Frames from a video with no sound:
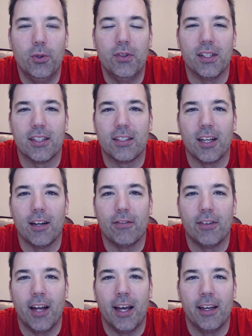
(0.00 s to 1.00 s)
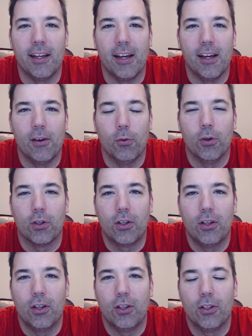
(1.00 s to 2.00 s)
this stuff, and I will
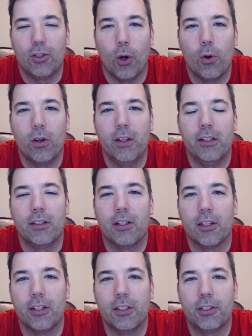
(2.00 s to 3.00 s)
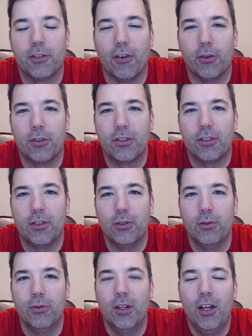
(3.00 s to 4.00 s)
totally encourage folks
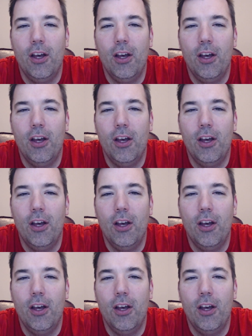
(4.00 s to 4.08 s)
to